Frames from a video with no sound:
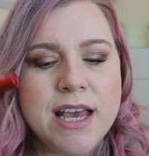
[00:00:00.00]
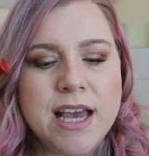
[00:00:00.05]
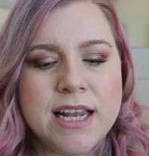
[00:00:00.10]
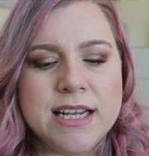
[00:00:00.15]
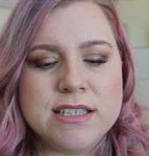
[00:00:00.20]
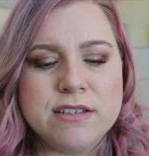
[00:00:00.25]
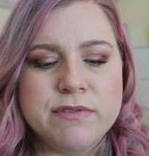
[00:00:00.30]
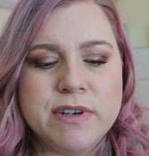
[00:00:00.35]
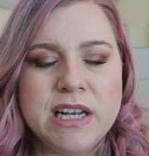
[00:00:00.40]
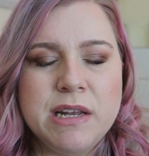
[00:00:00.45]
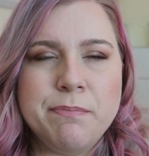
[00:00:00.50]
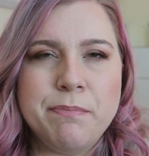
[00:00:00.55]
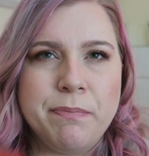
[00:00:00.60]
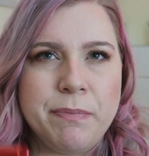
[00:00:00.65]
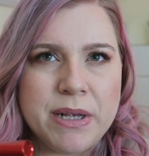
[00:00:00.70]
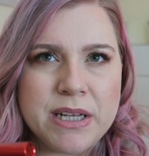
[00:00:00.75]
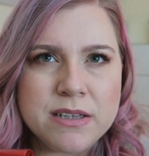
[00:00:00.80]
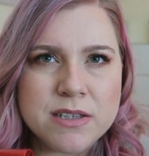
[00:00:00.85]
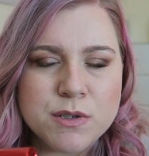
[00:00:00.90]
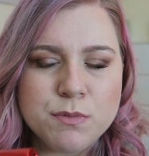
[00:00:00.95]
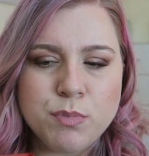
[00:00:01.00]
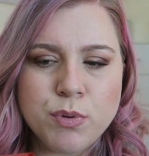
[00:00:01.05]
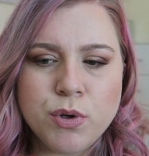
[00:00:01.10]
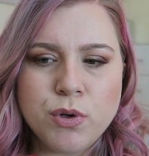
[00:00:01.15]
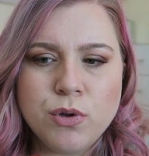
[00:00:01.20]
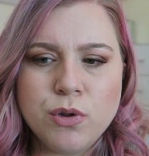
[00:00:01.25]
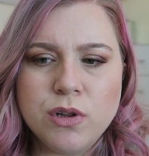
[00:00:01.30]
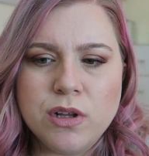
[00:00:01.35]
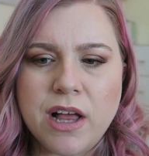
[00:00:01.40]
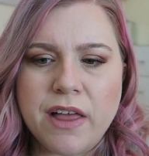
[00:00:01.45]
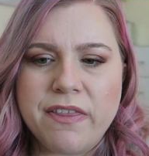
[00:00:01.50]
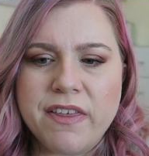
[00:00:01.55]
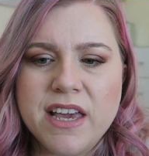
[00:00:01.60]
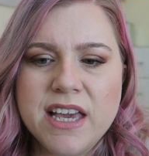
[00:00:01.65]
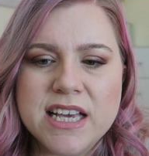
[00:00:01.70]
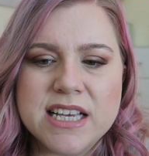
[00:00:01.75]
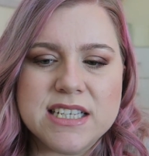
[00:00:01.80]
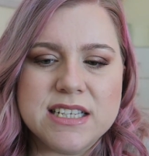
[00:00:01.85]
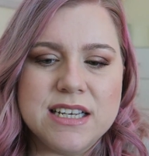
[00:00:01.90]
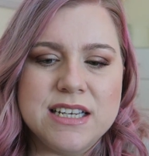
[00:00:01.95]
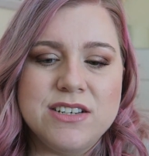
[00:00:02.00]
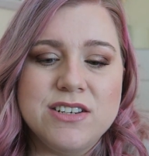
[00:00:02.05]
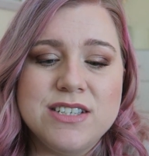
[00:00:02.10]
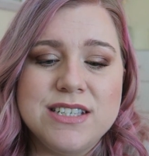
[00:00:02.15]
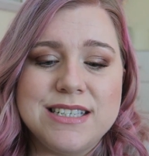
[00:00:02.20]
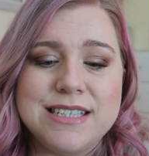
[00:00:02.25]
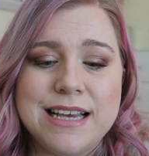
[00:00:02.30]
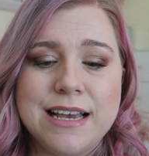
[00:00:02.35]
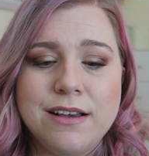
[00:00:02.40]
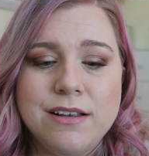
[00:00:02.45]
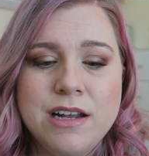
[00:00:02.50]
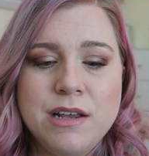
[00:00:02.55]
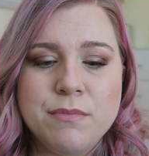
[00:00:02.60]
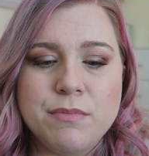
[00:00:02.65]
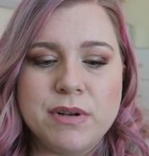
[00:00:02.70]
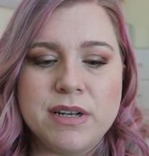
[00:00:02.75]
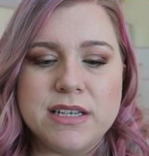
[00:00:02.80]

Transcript: and it's a really buildable, I think it doesn't say on it,